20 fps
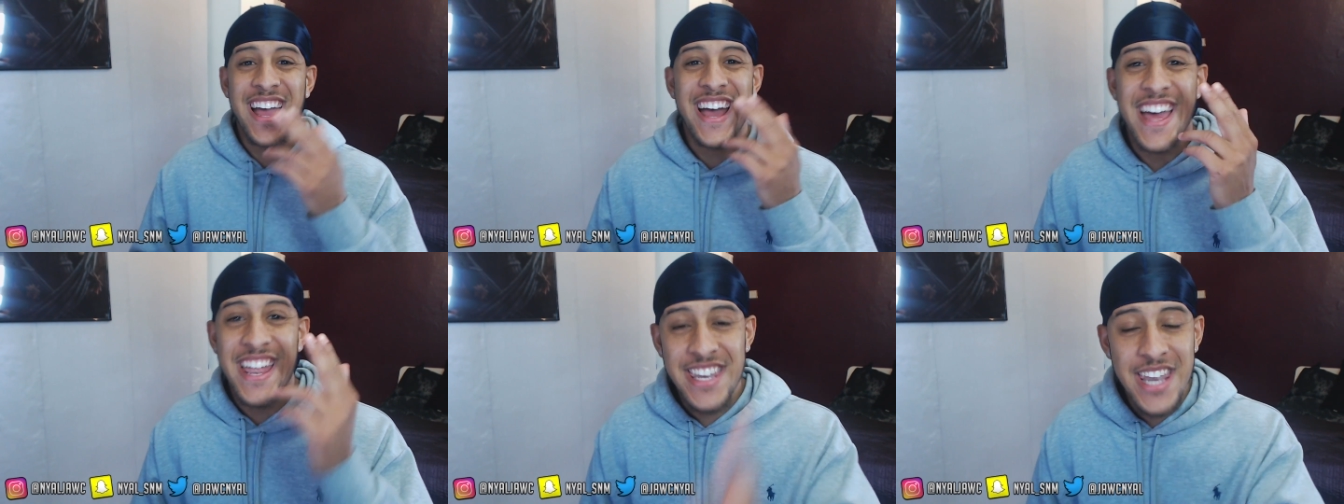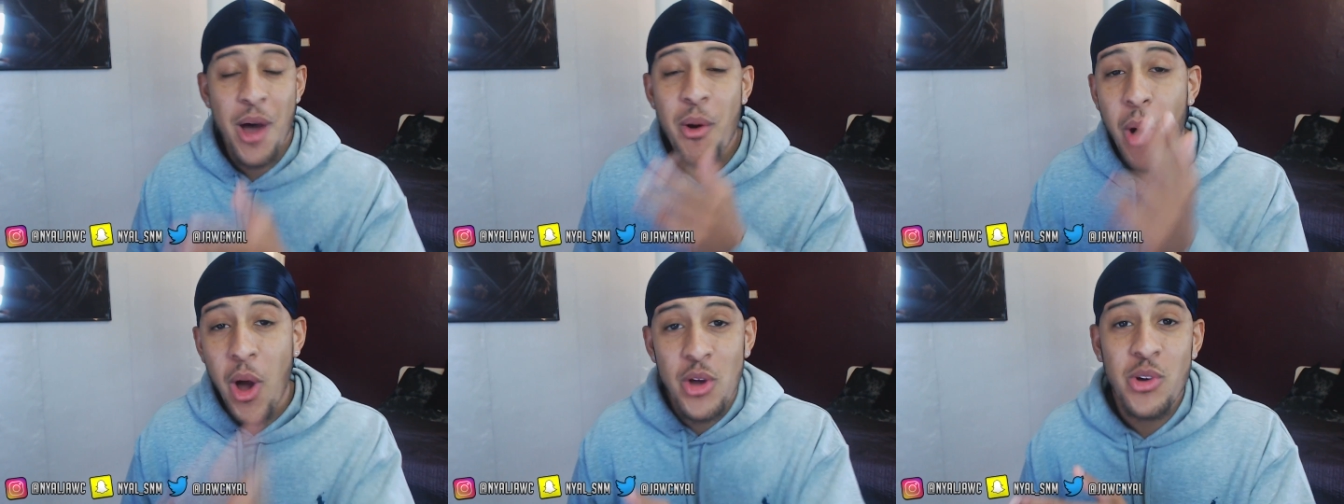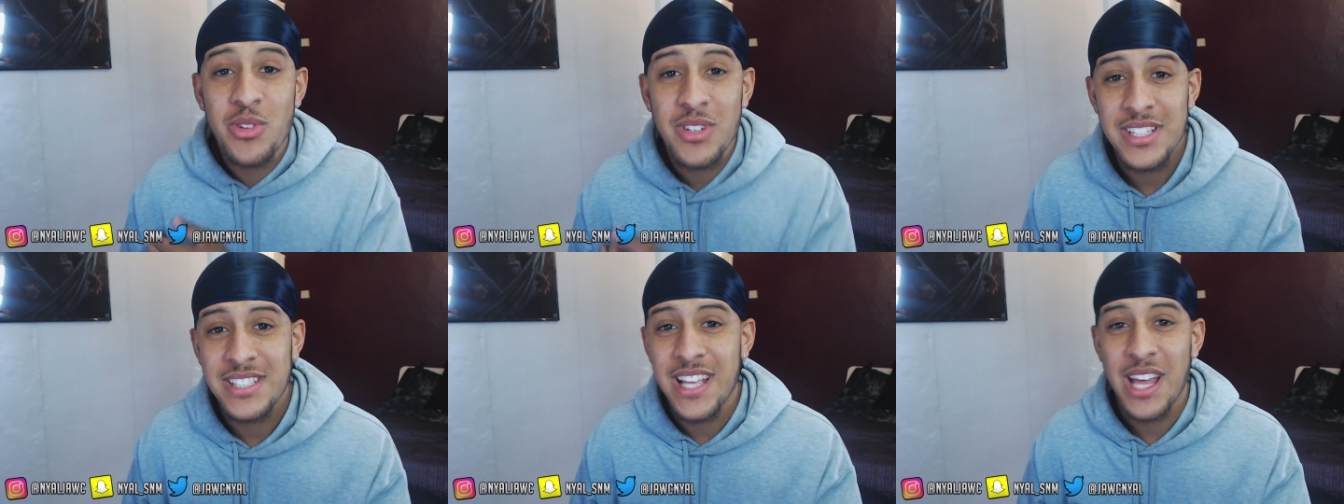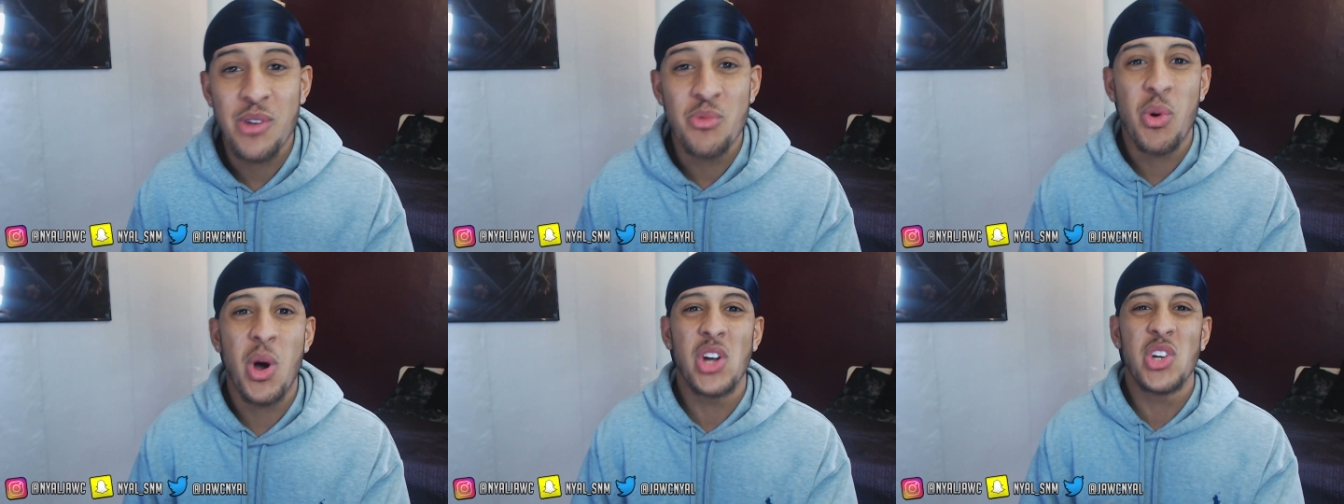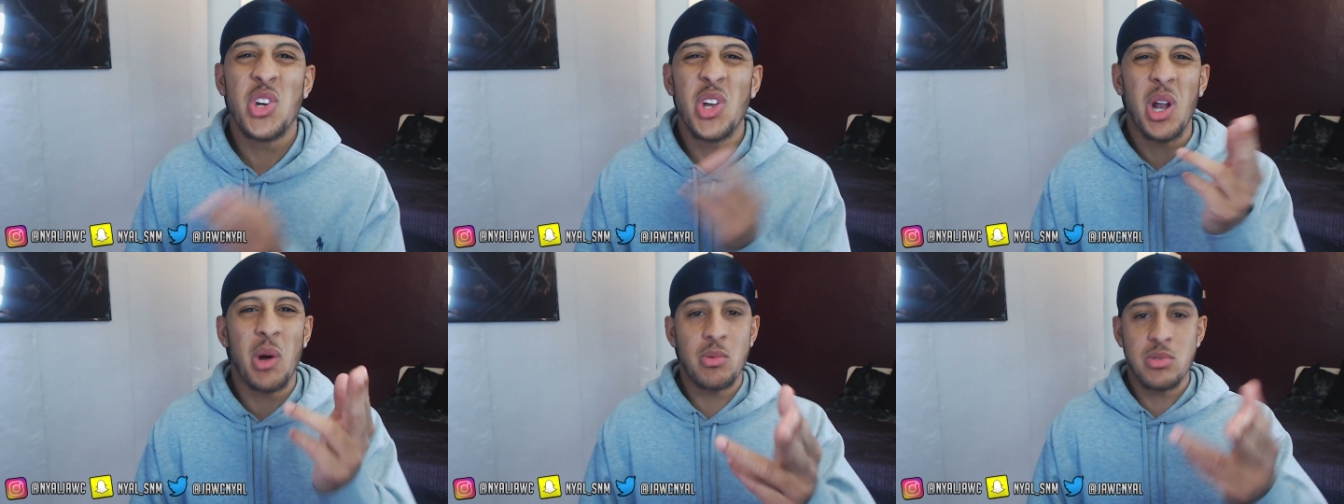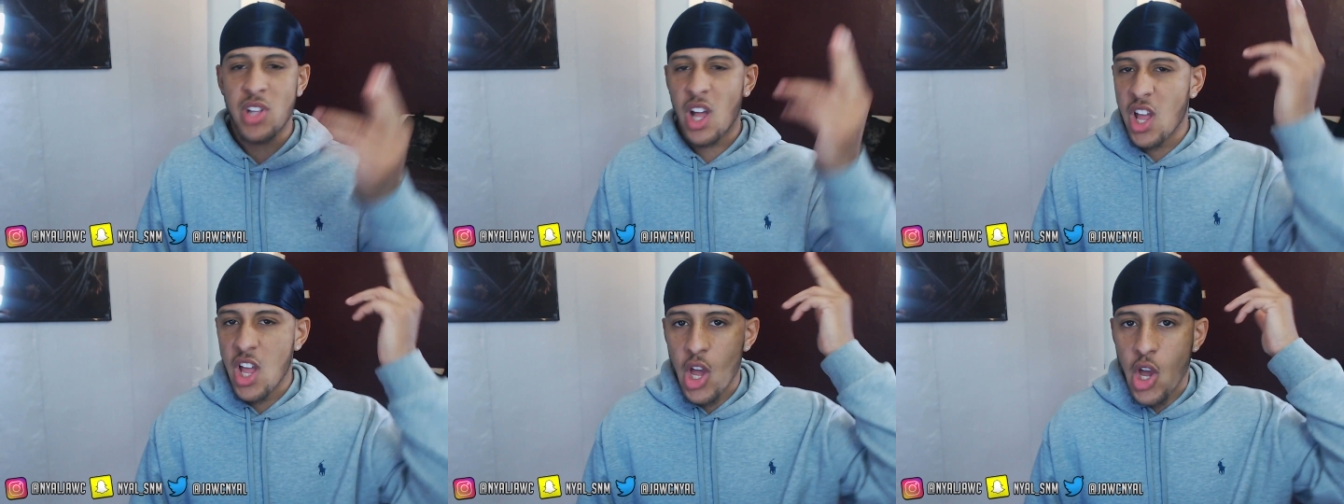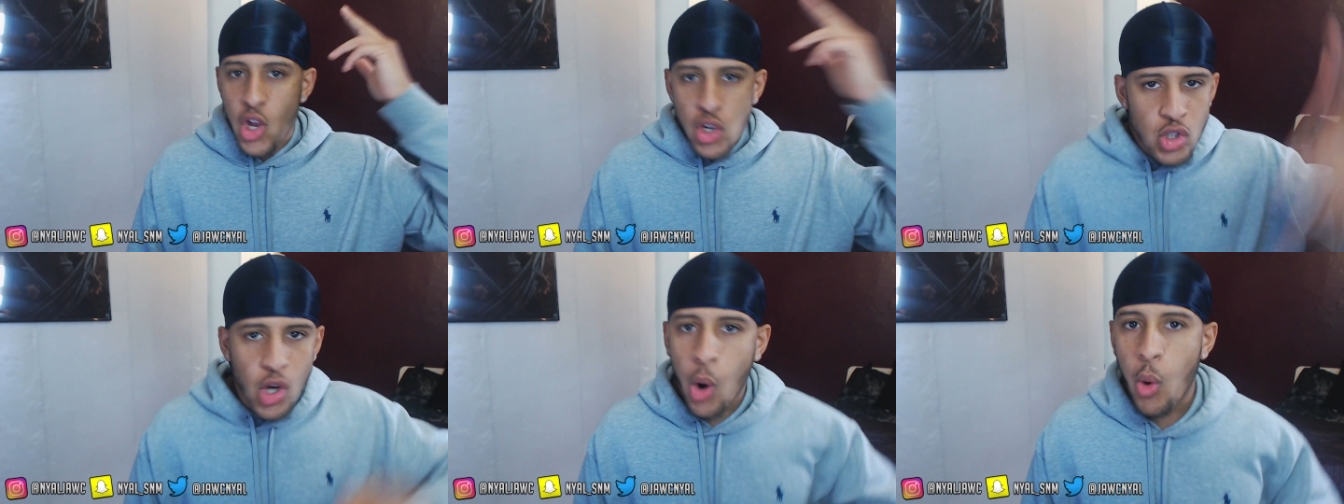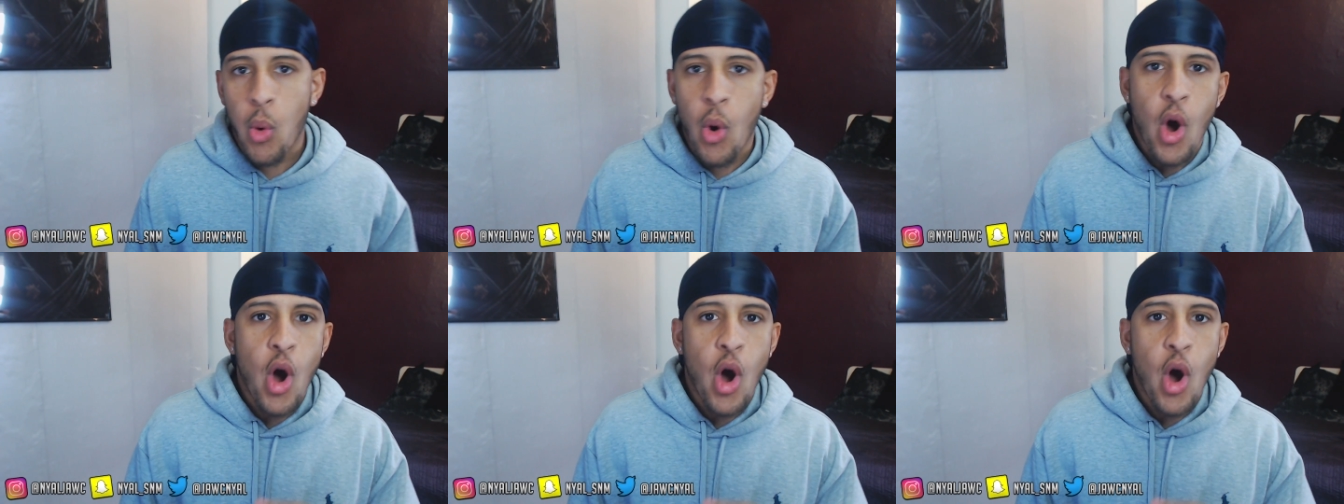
Now I understand why you lot was like, yo,